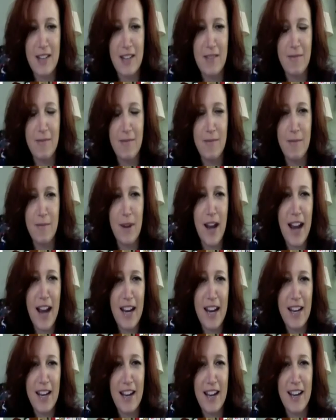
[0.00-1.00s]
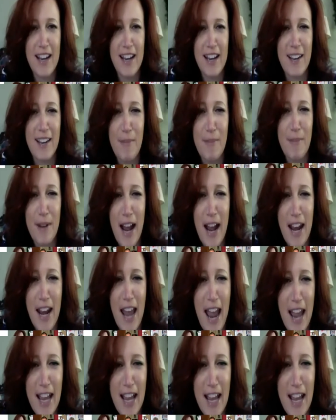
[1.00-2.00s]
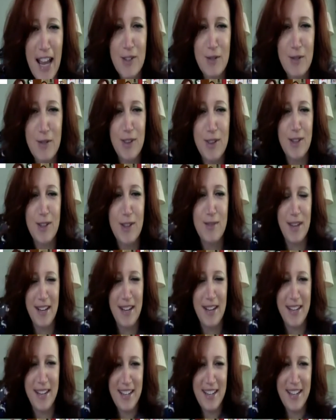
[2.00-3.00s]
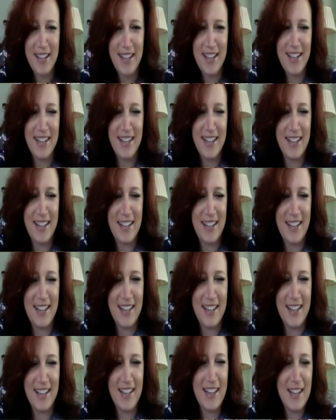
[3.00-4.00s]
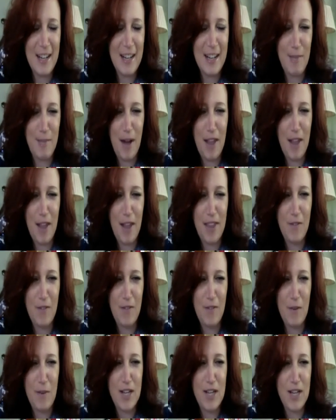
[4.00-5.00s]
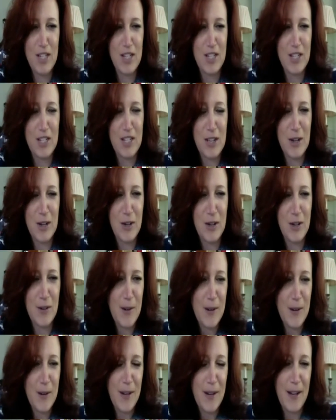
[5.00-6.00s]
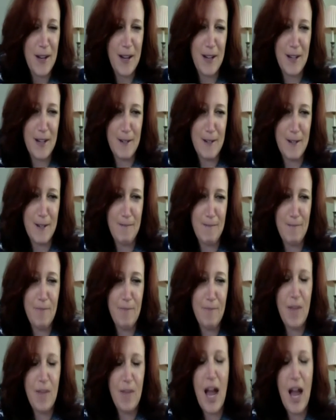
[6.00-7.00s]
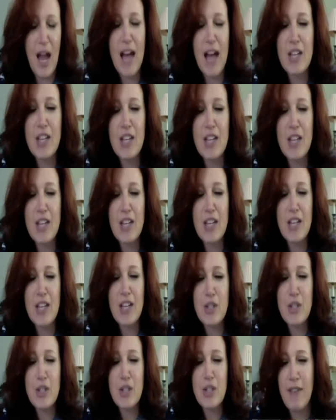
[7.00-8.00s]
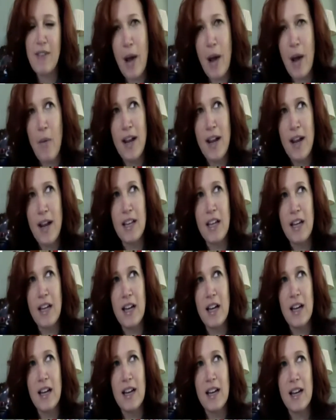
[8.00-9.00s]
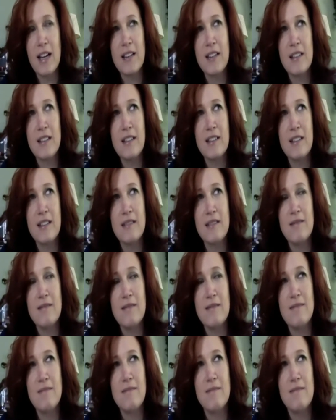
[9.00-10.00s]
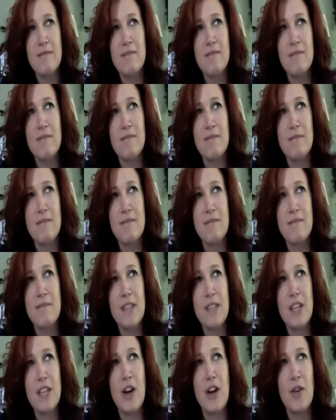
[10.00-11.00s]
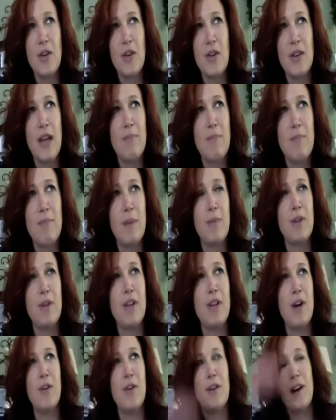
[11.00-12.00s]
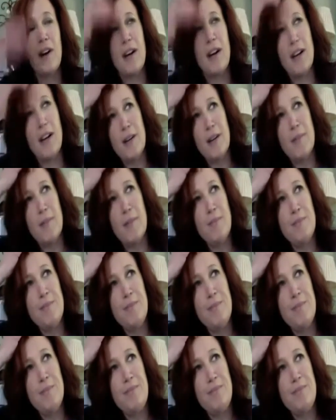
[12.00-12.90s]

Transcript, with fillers: and been on uh, been on Hangouts with them and and uh, eating up all the information. So um, I do. I want to uh, you know let people know. Um,